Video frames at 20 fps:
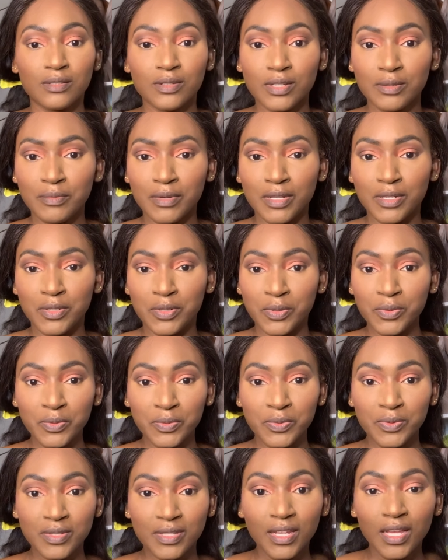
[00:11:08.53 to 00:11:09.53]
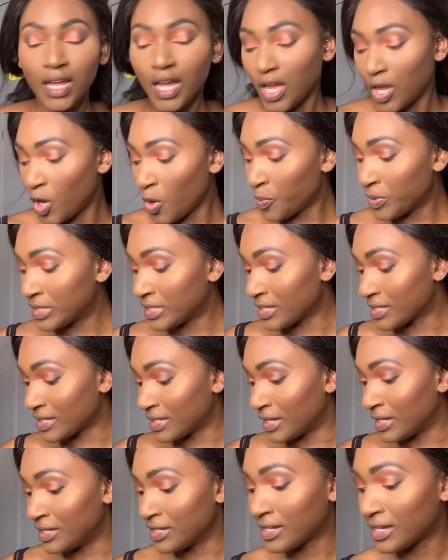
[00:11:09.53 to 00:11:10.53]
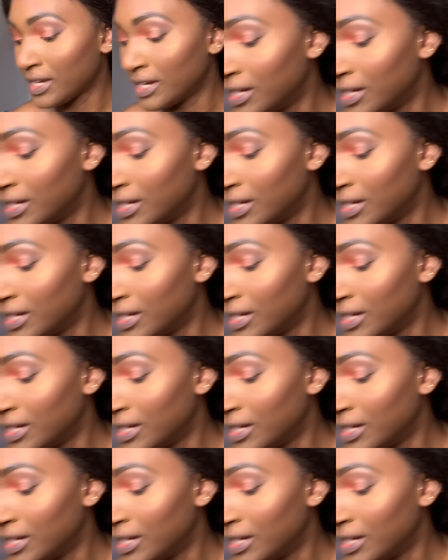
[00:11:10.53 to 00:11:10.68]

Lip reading: come on nose, I hope it doesn't look